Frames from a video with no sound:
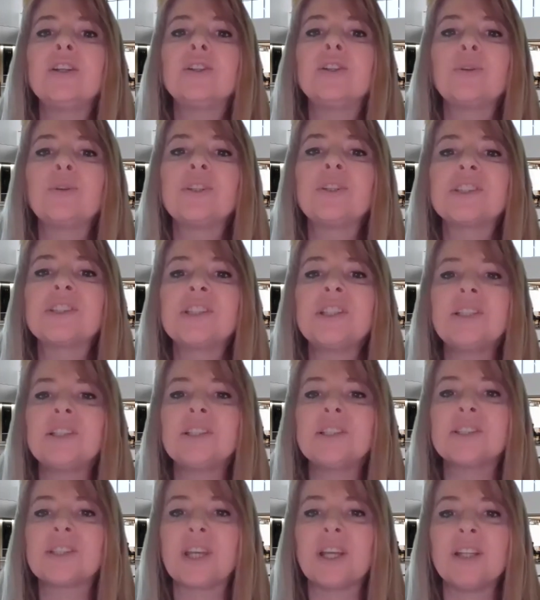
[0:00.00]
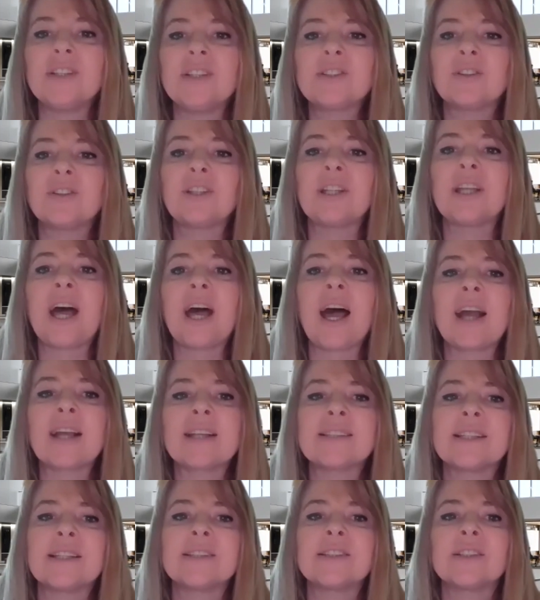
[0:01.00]
to its citizens so that
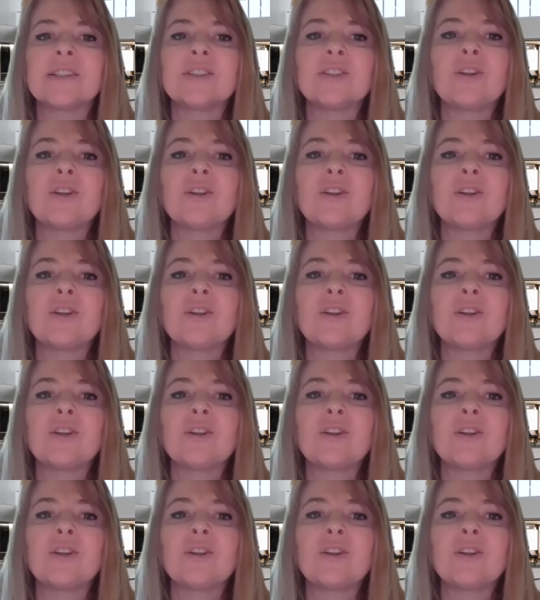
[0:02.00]
access is